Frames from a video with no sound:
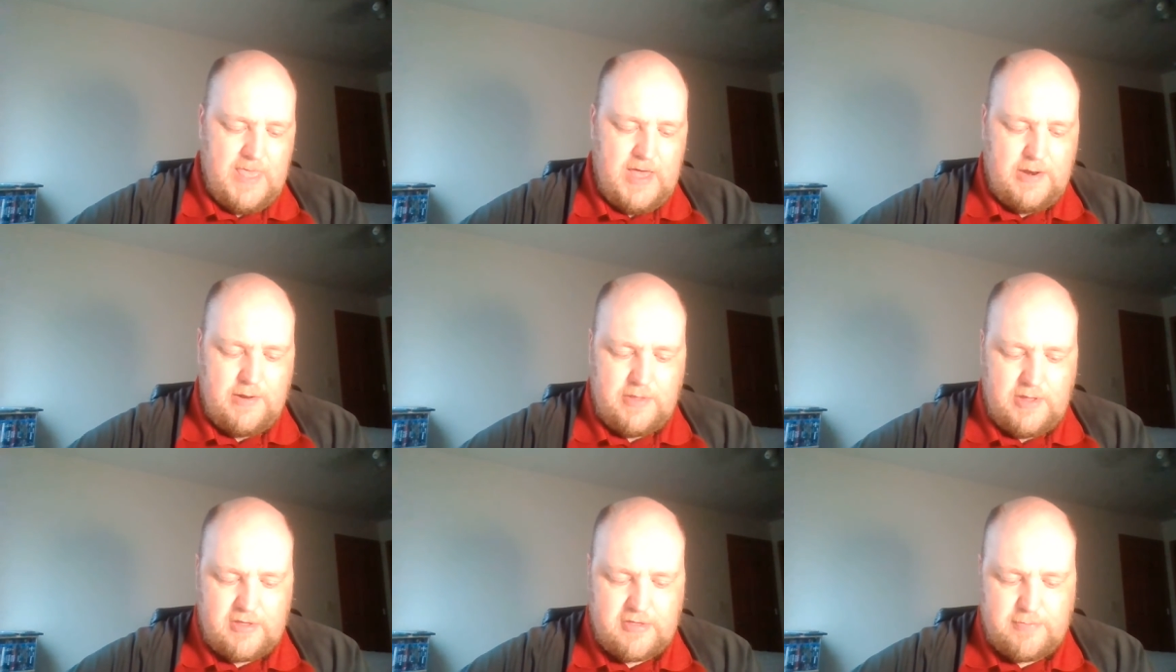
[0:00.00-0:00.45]

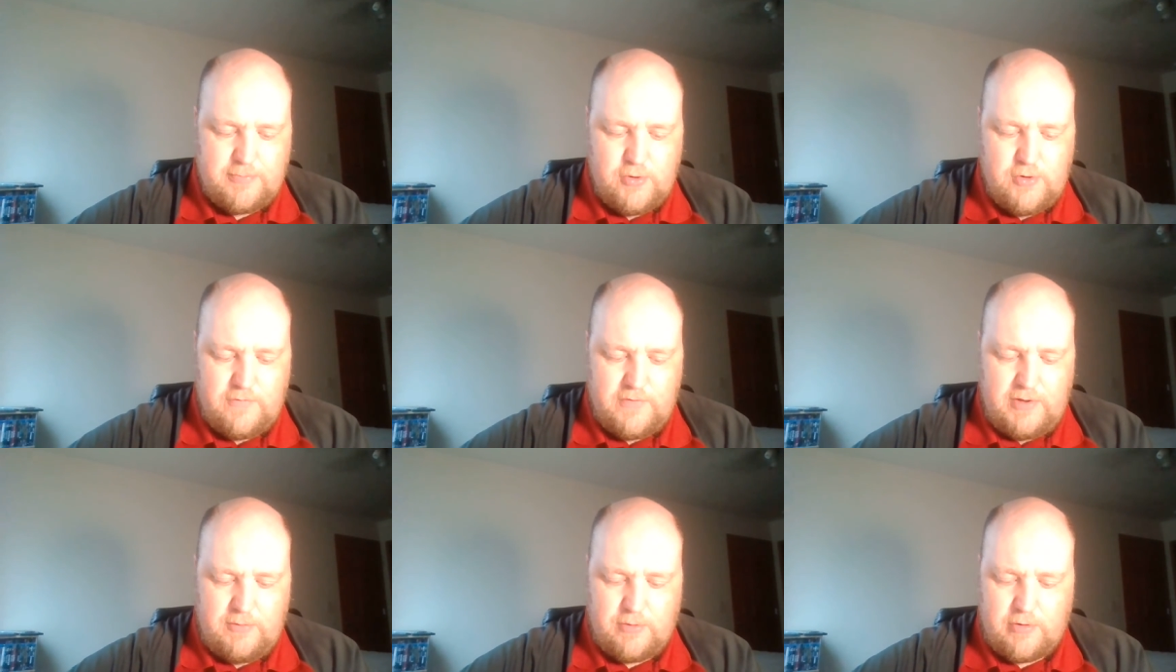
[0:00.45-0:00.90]
And in this
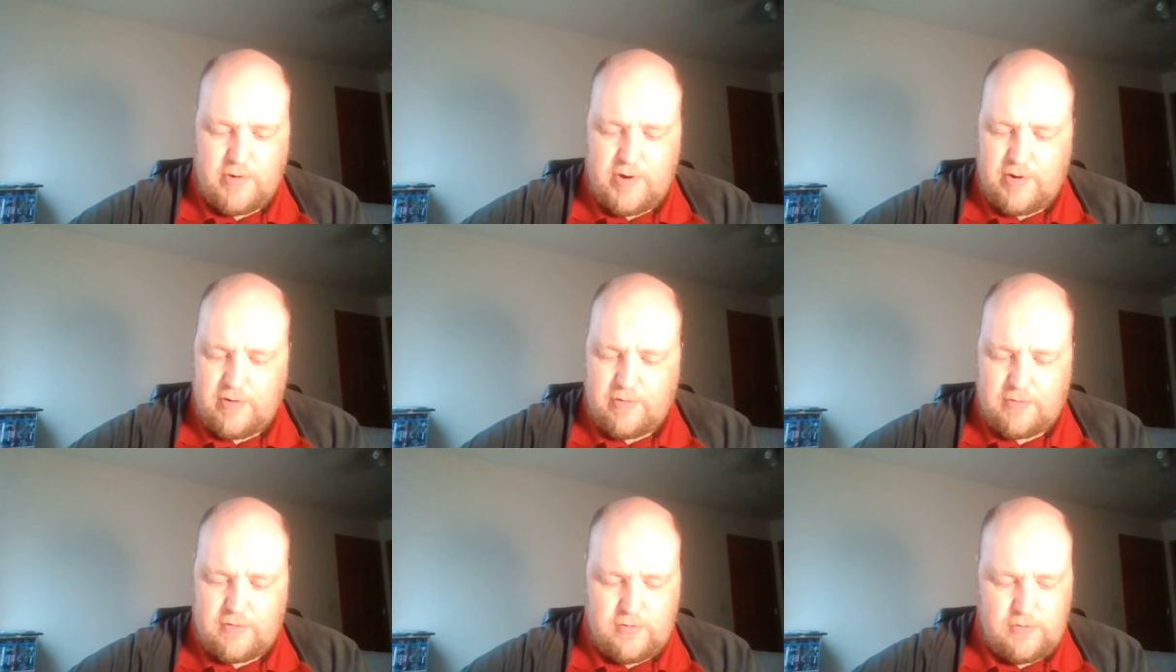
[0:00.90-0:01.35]
movie, we're
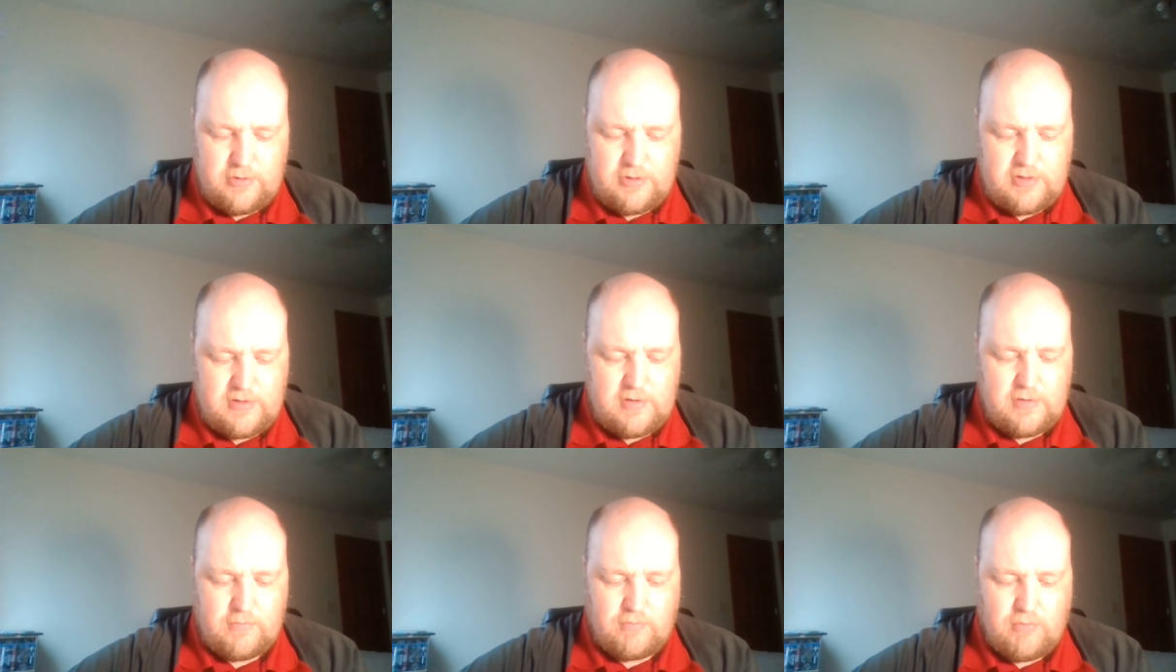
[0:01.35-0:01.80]

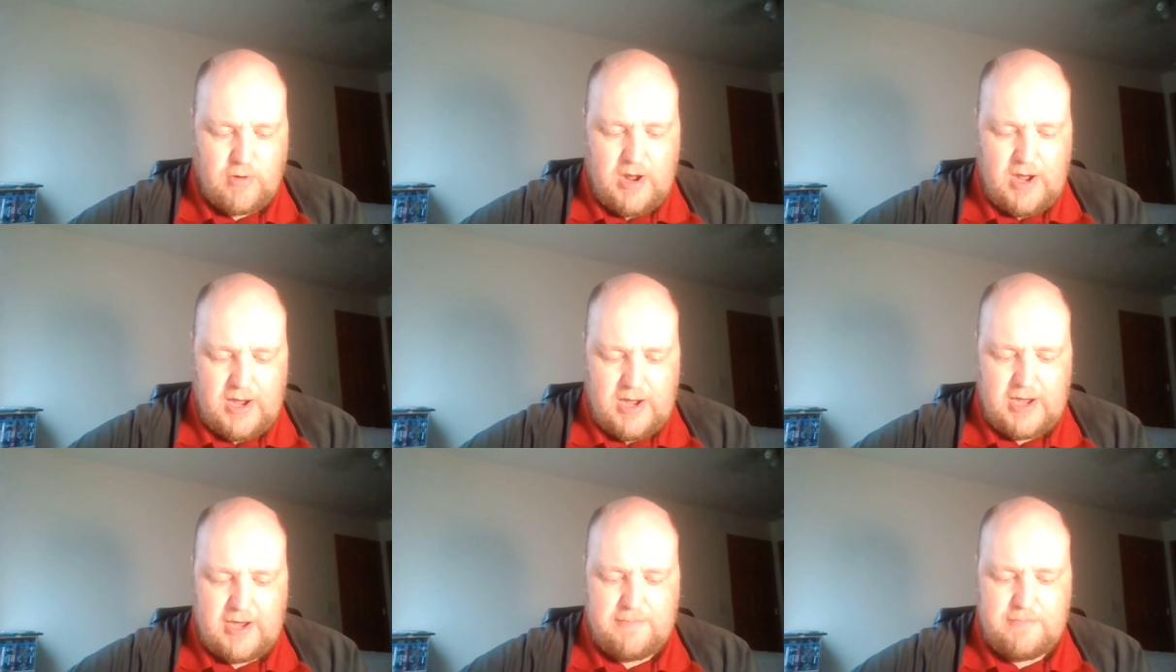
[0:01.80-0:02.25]
introduced to
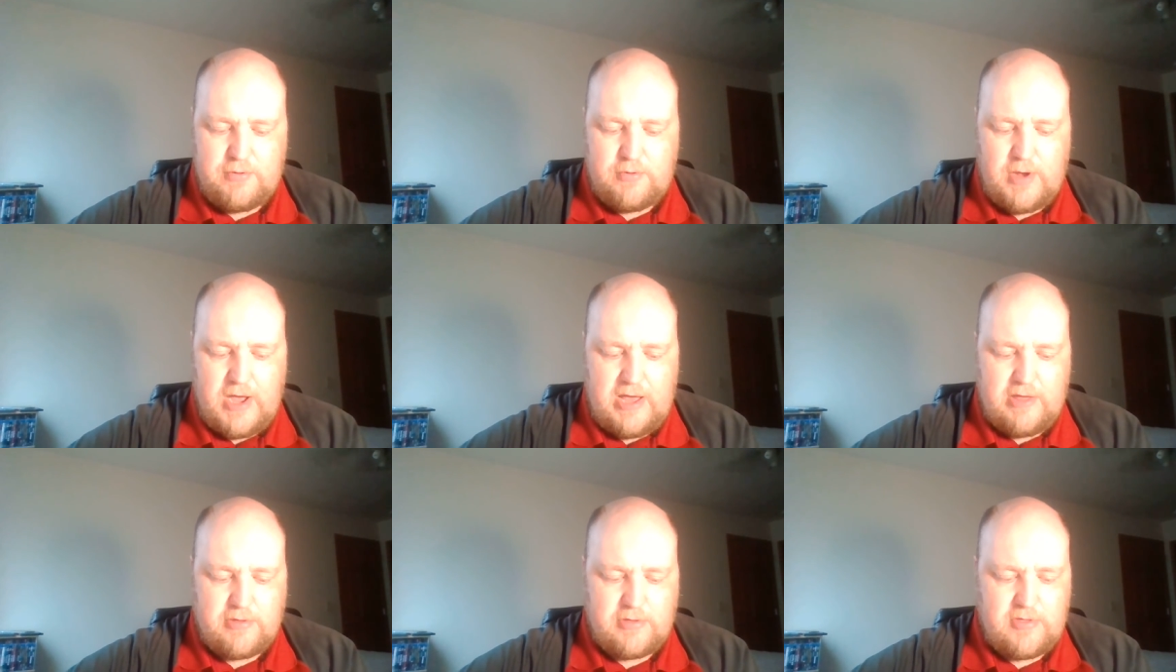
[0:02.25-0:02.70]
Rob,
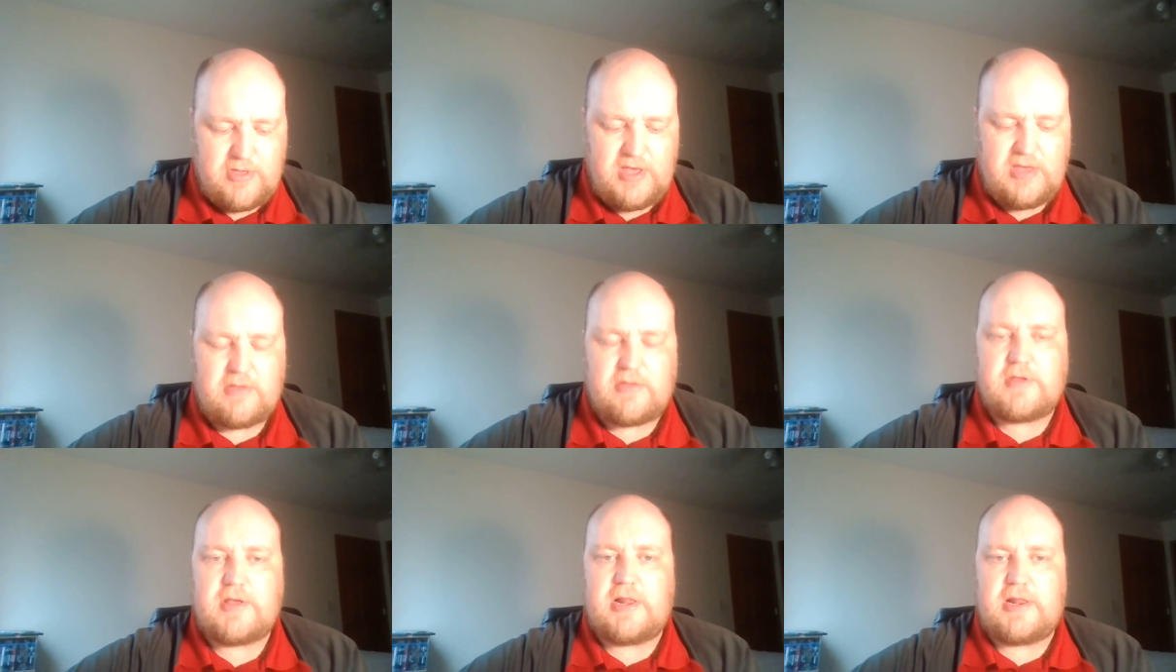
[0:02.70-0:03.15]
who has
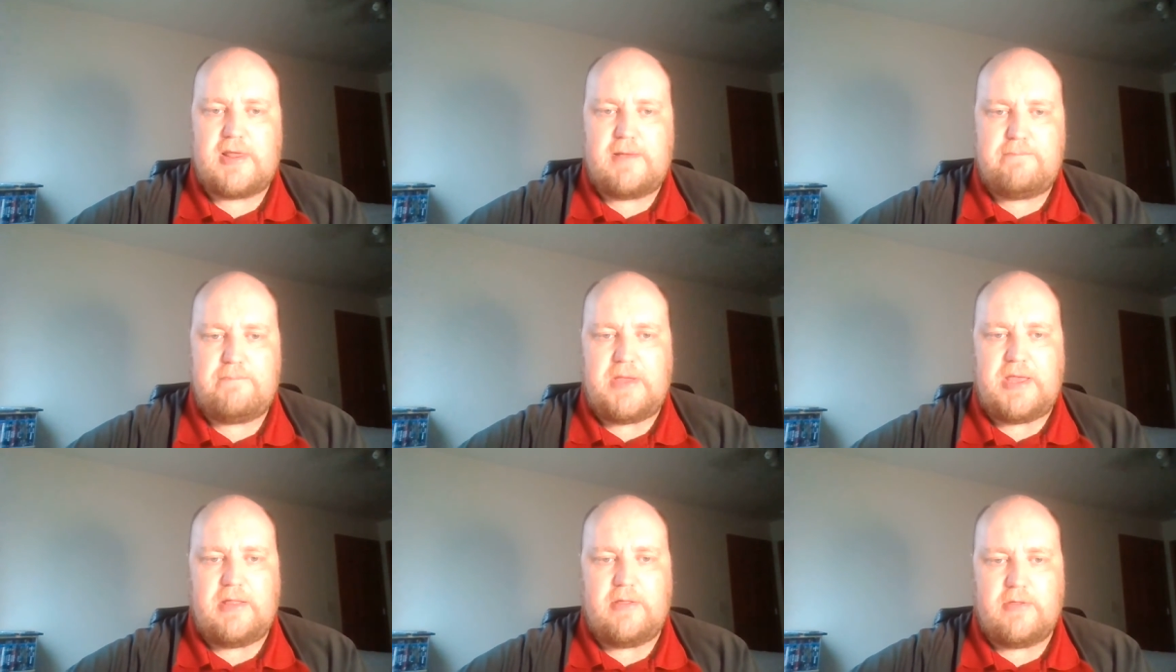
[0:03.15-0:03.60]
these
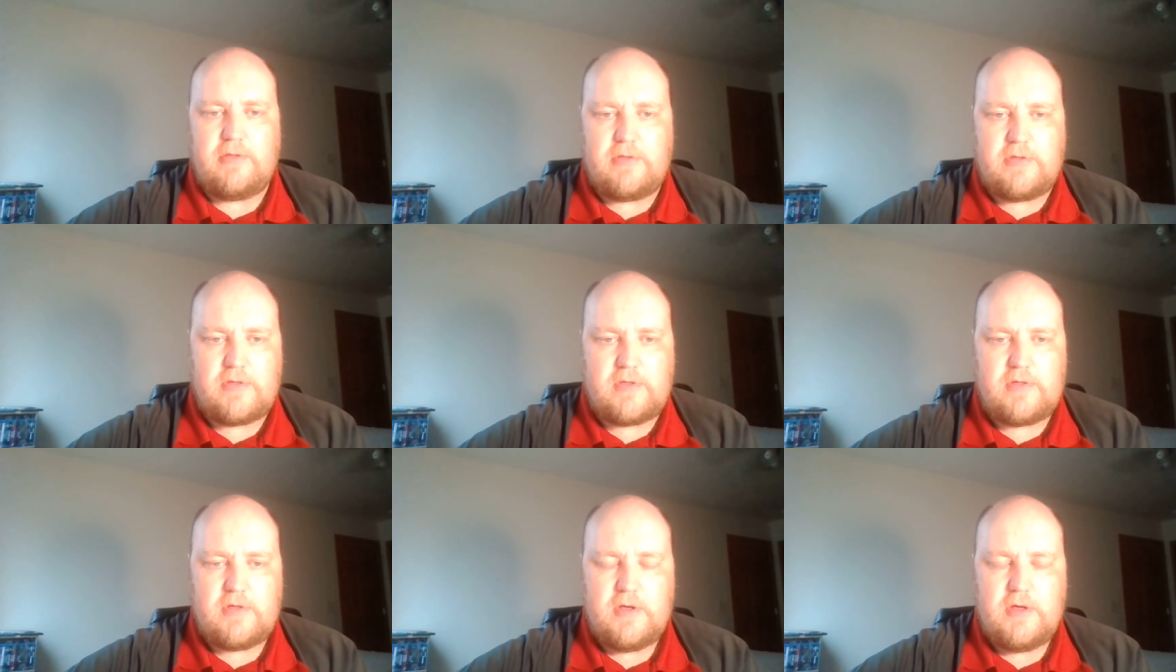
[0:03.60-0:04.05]

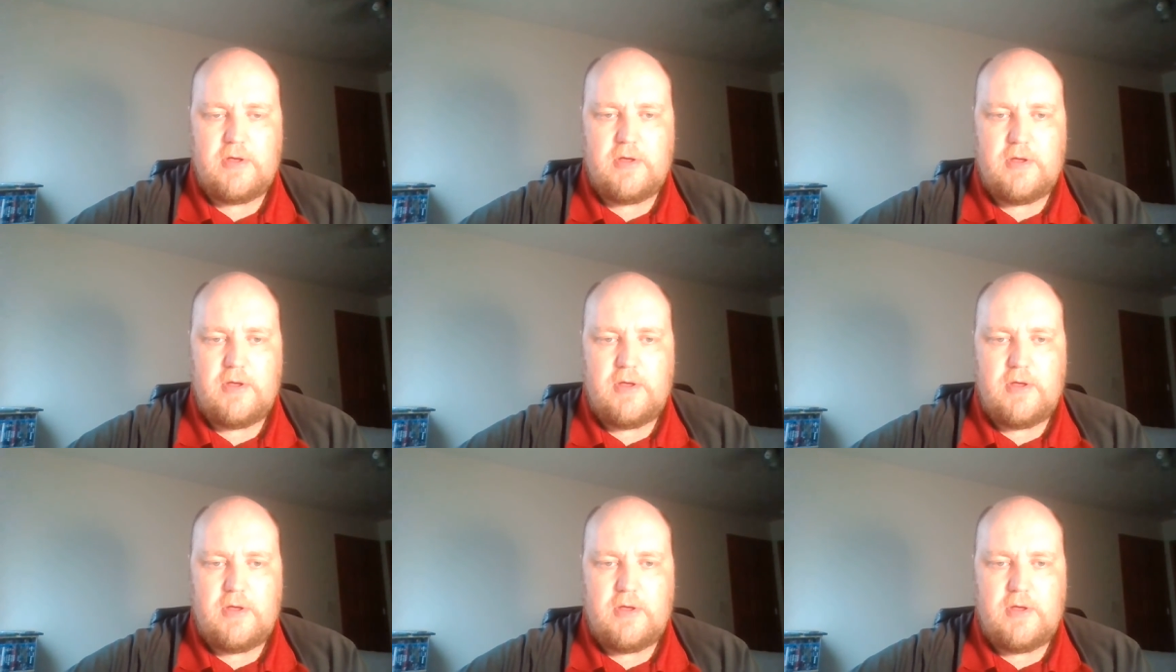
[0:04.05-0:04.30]
clippings,